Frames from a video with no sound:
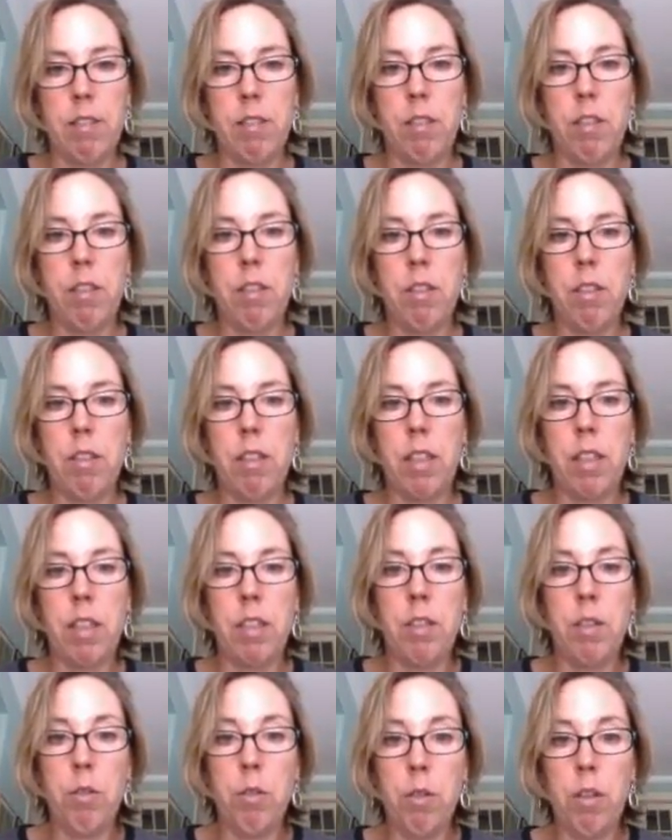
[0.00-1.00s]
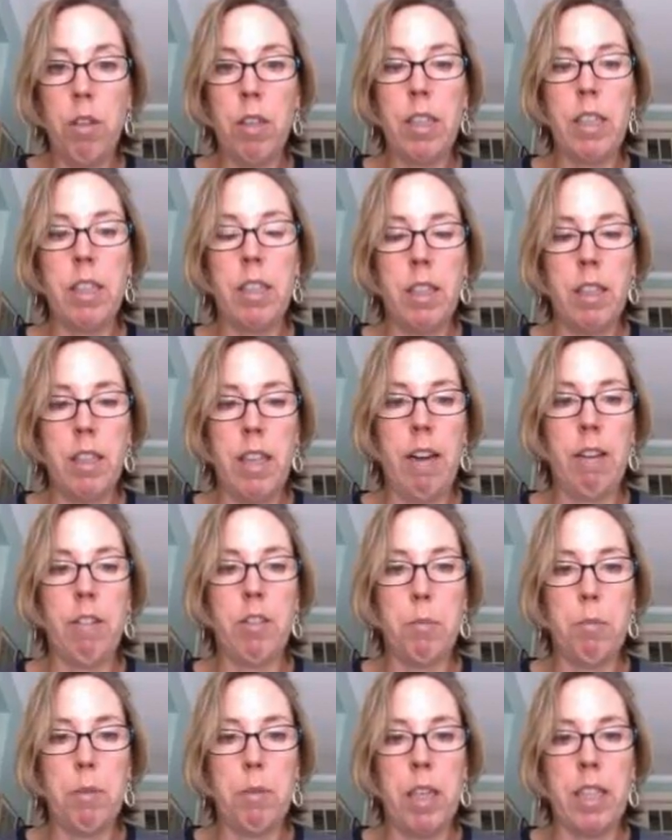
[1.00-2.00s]
So your
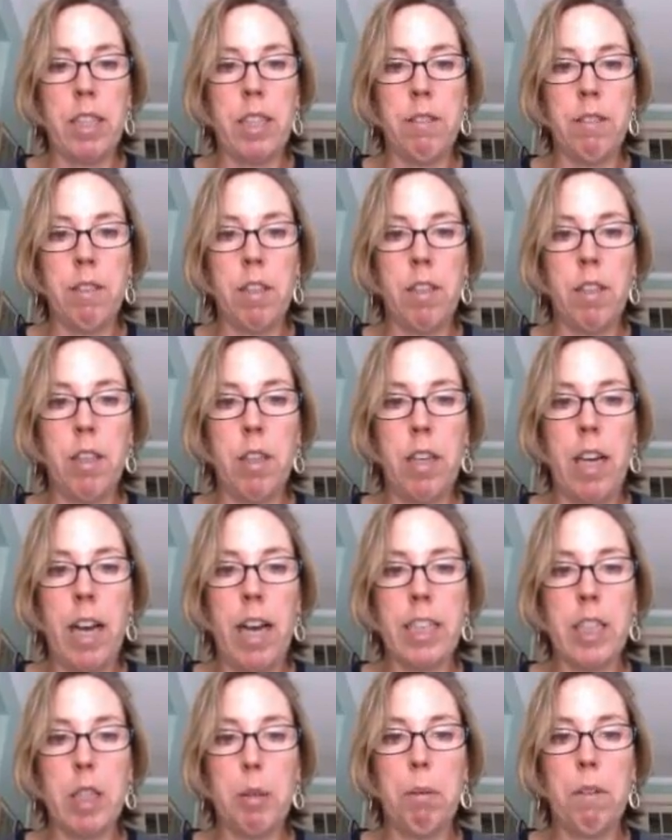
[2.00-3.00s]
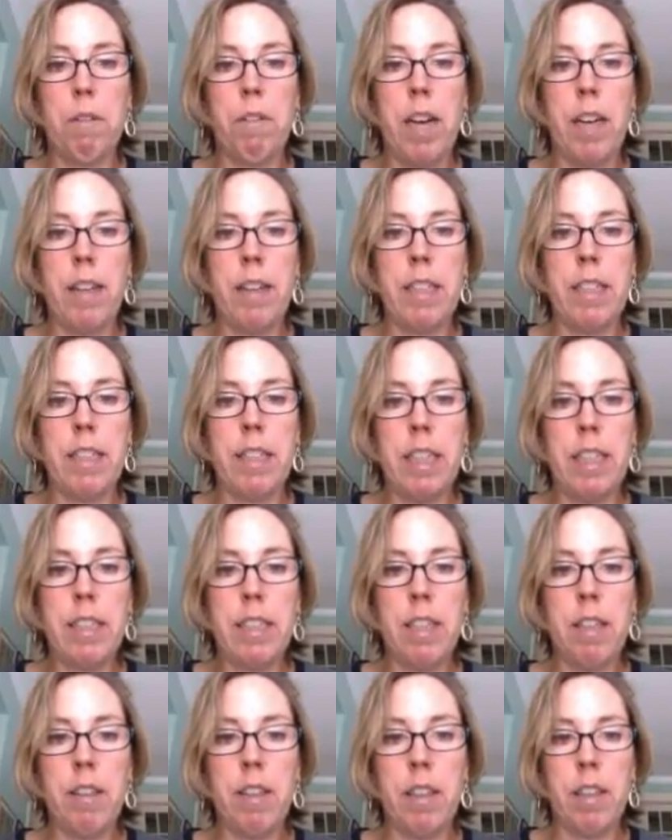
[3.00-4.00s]
language objectives are going to actually provide the
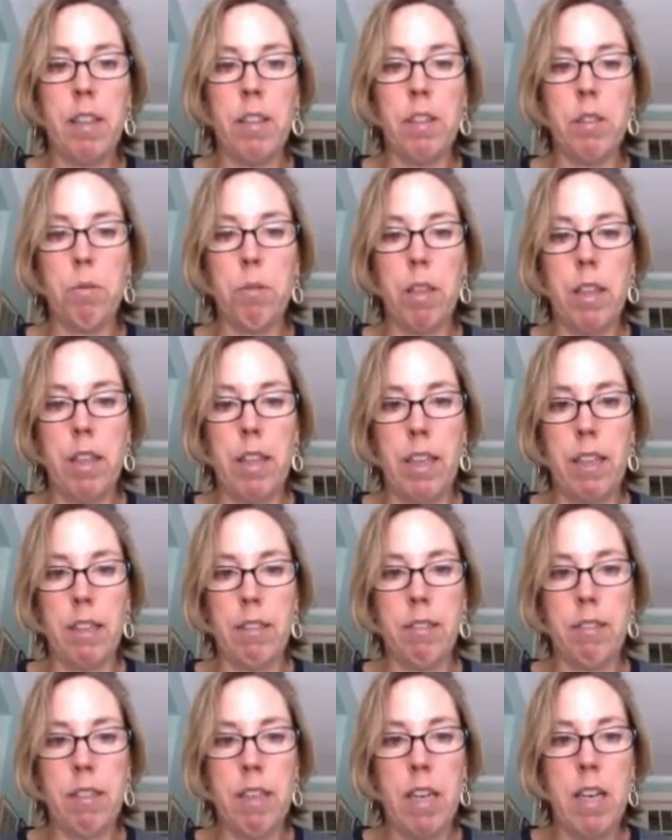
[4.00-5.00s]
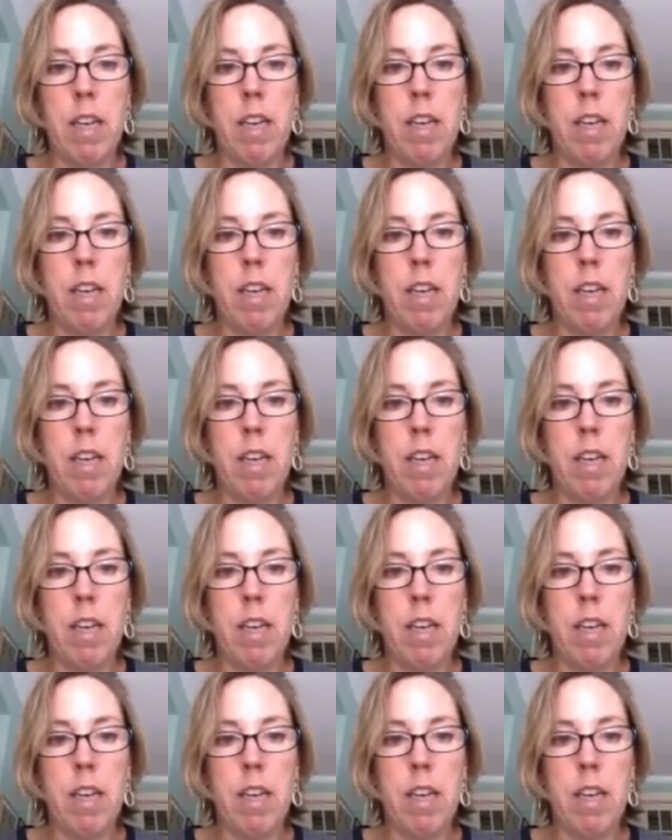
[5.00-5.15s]
detail that goes with this.